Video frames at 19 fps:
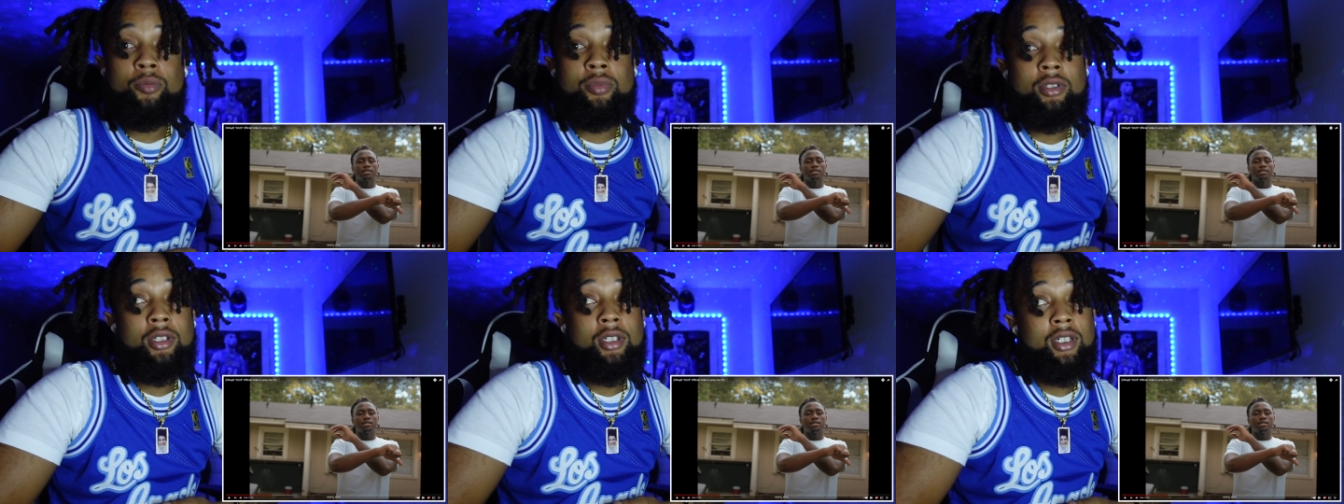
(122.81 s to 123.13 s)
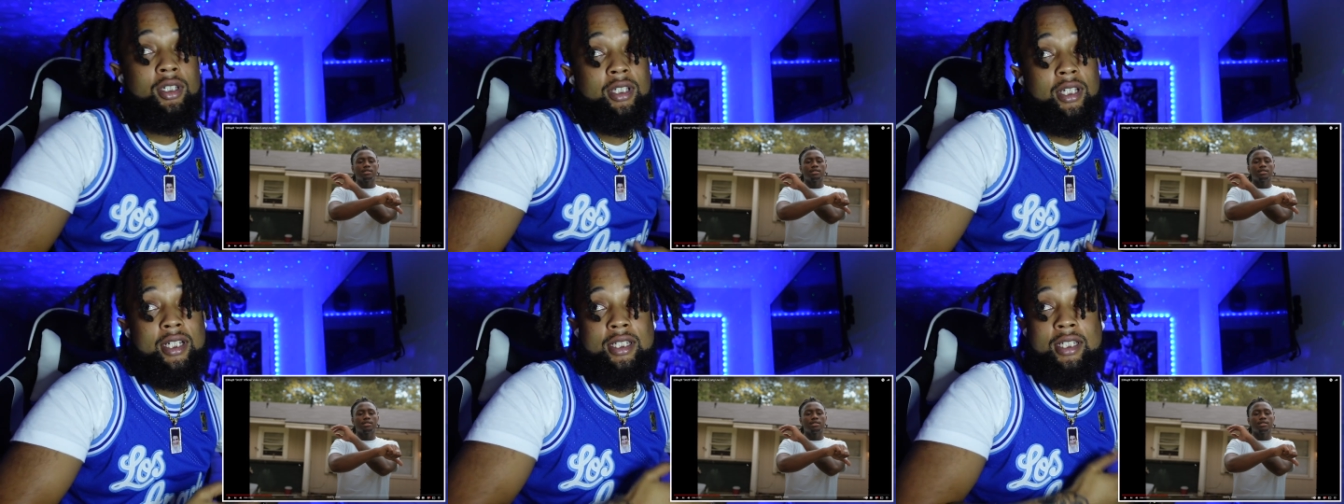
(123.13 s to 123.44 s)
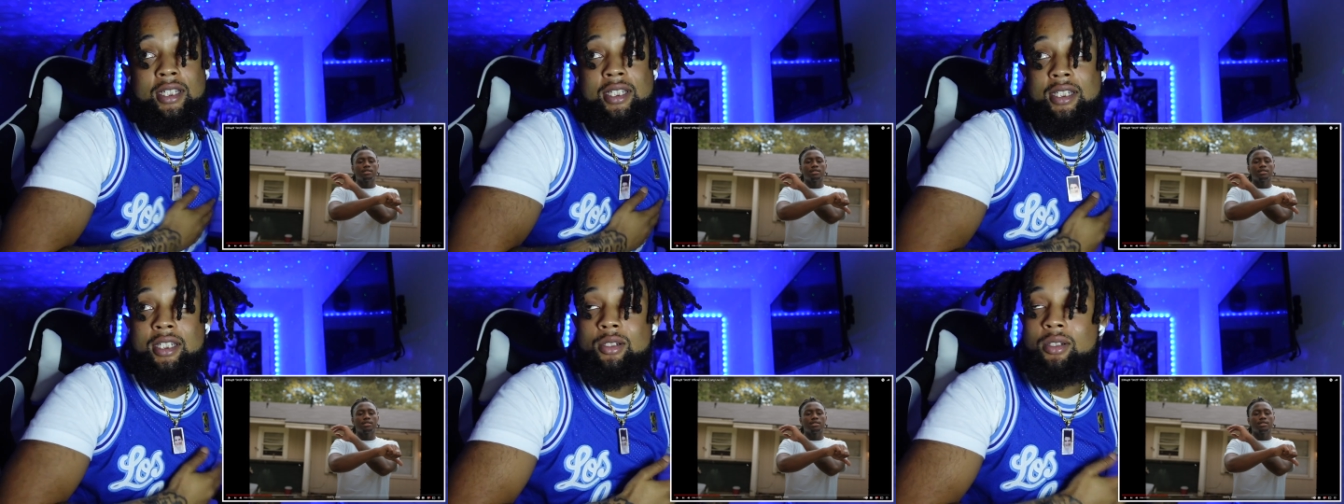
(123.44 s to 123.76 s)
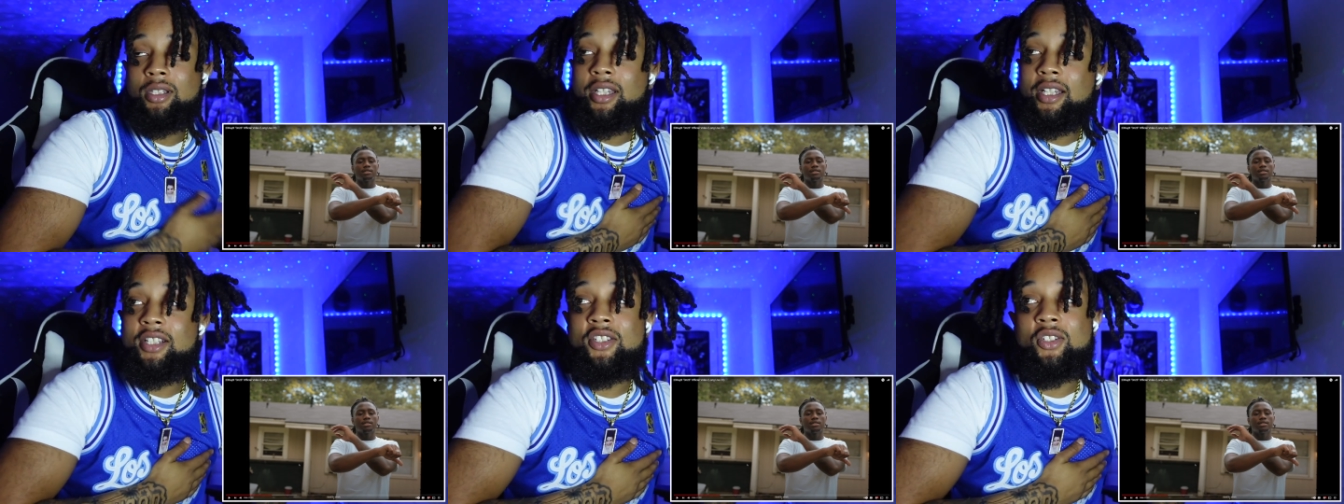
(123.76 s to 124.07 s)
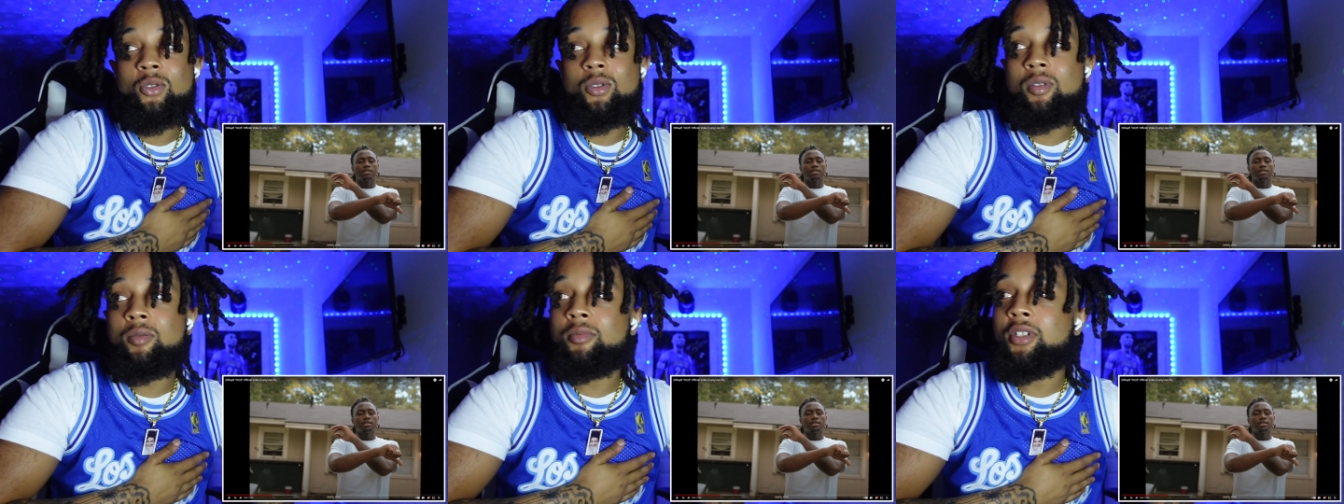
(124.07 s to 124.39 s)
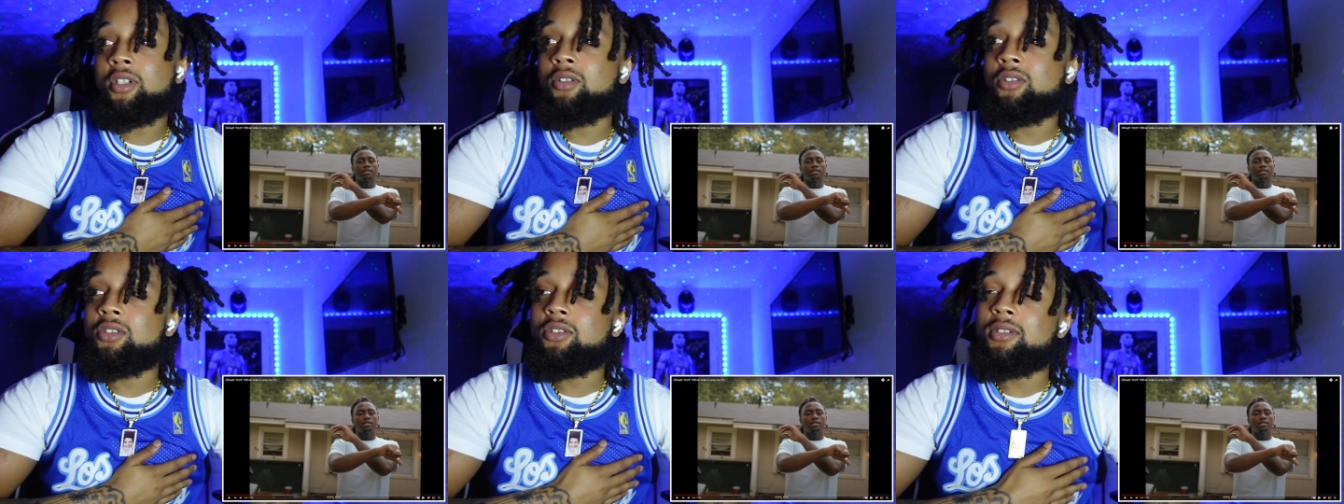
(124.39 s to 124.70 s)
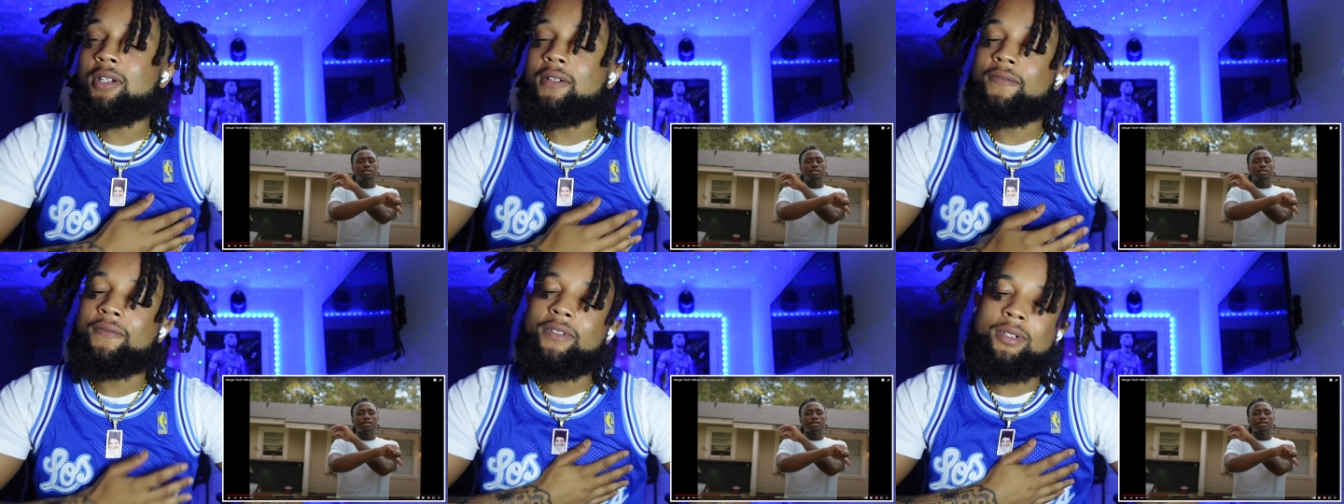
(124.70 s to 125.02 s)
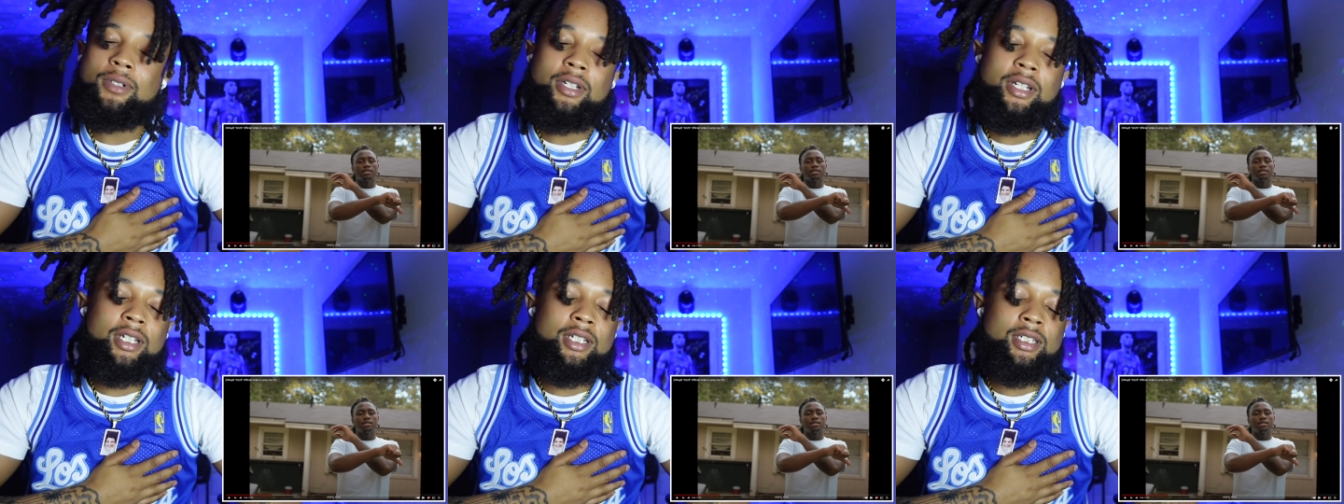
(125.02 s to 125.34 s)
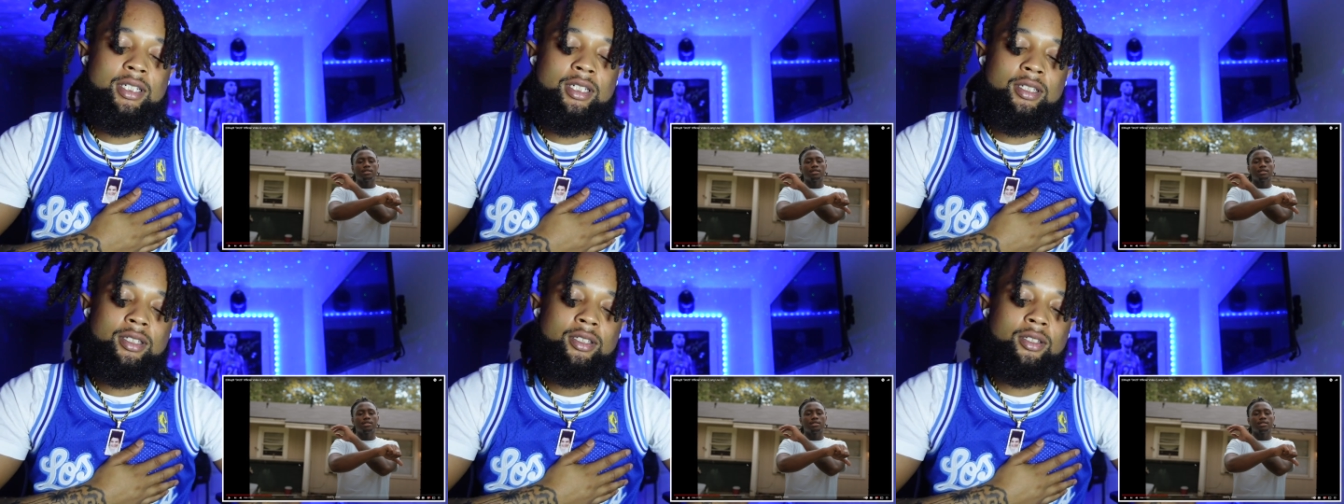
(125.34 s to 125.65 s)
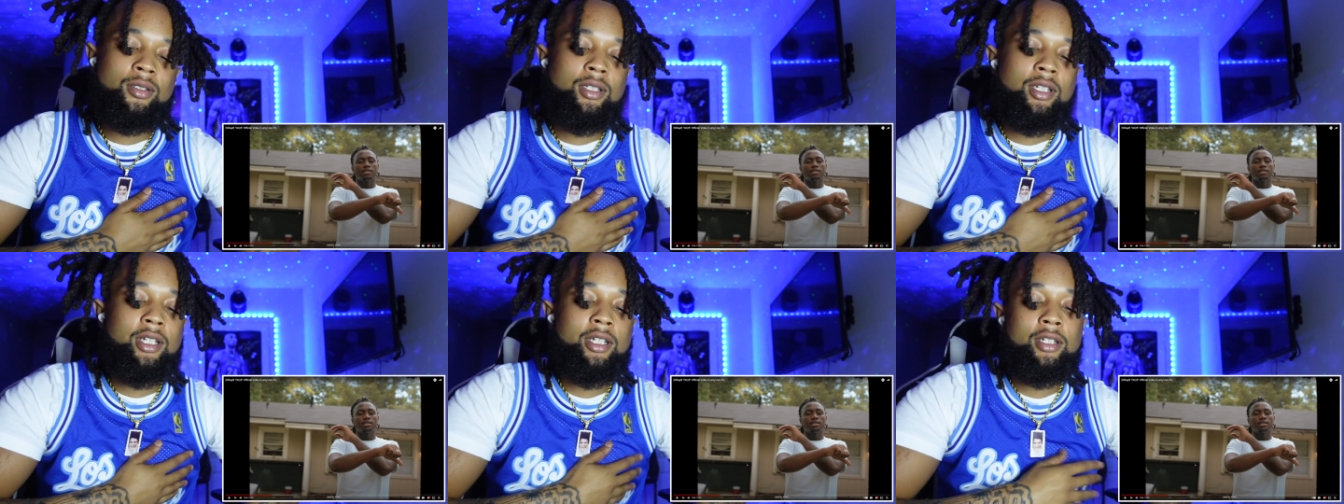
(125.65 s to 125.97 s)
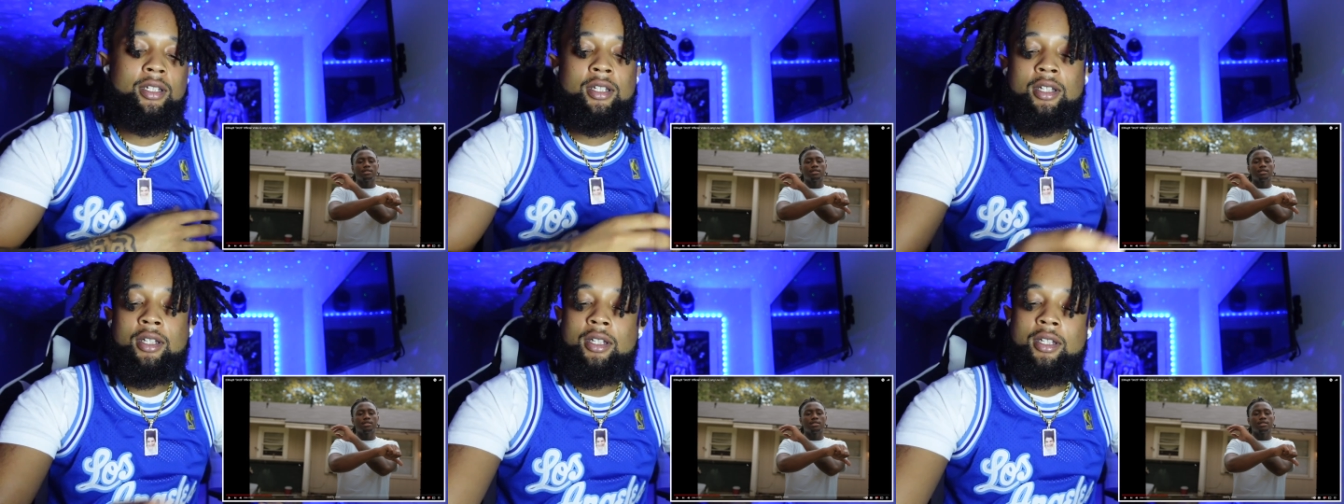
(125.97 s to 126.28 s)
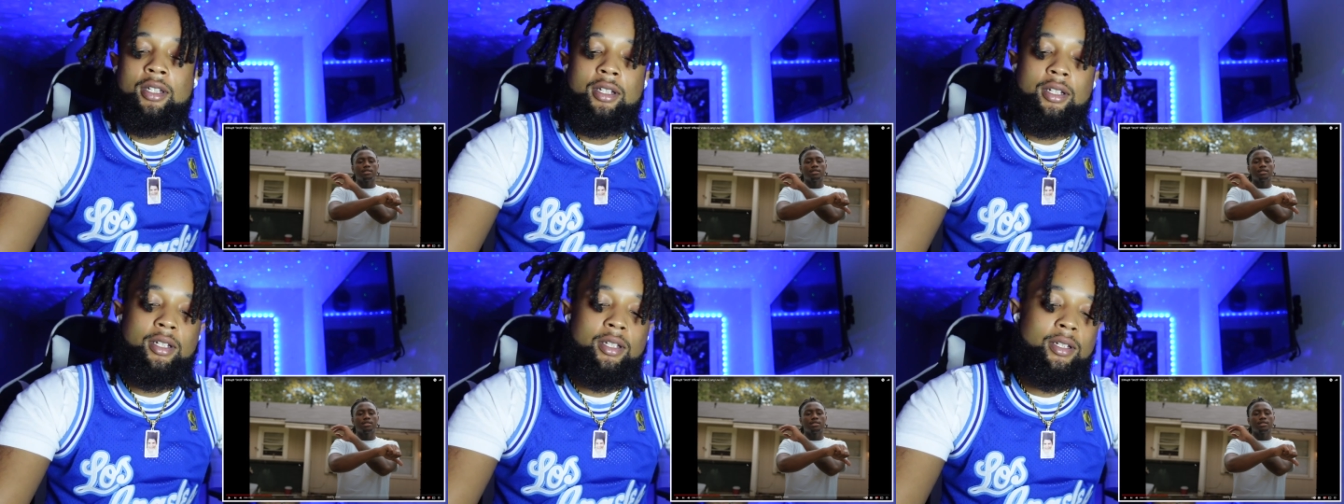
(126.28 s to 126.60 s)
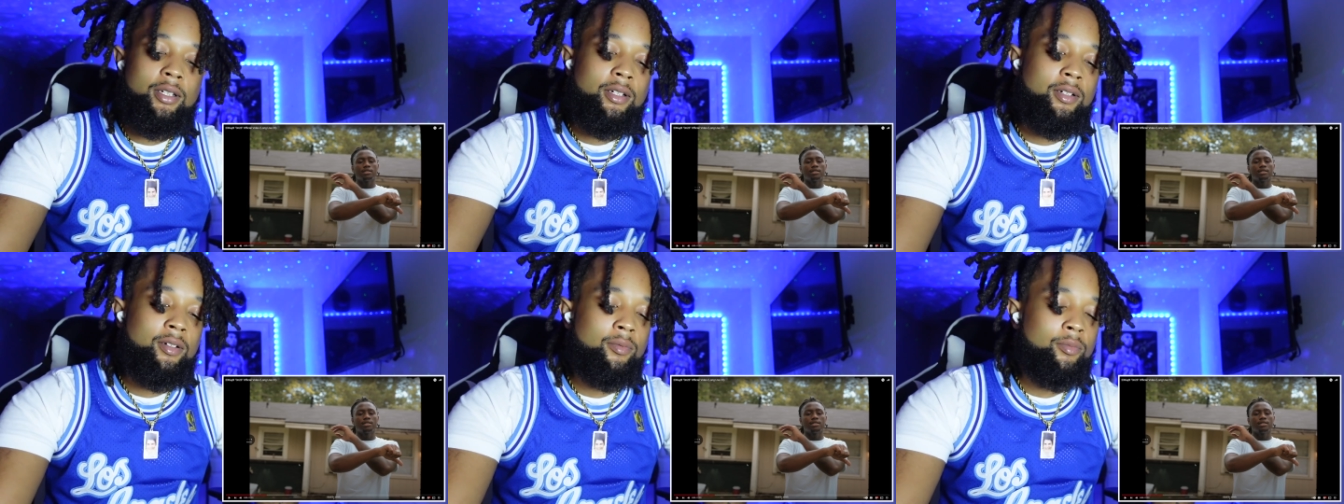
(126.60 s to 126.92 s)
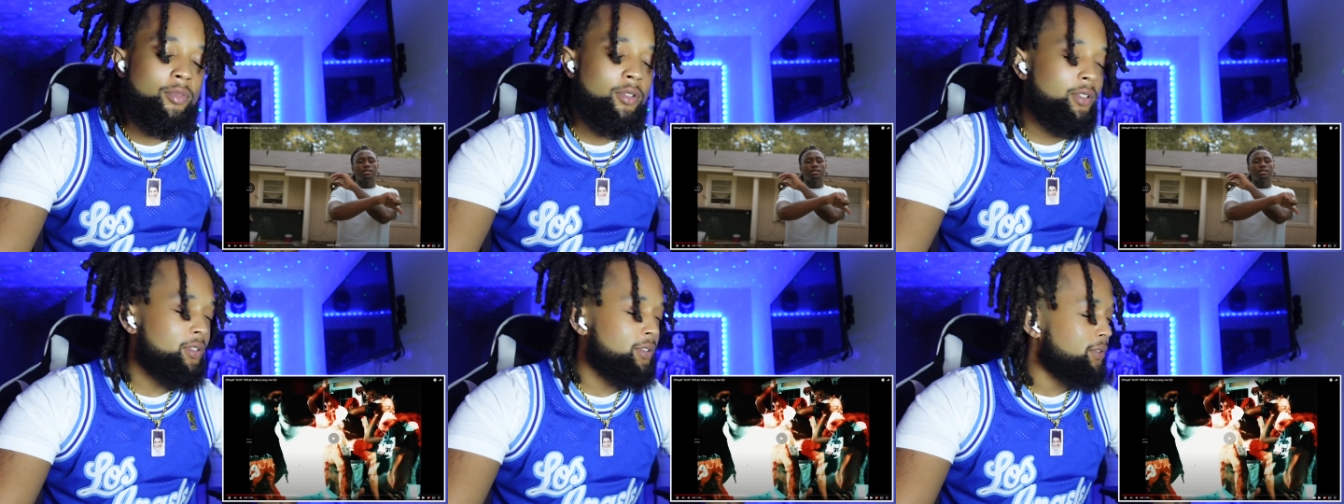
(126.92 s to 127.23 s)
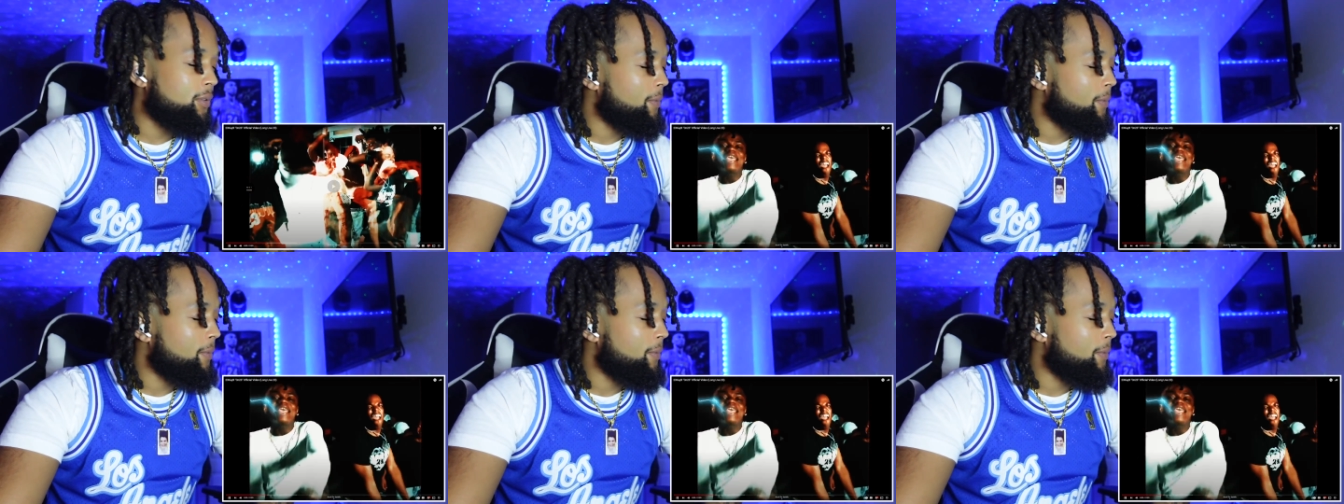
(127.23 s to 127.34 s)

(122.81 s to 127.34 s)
But look, that shit still get to him though. So I feel that shit though, like, damn, bro.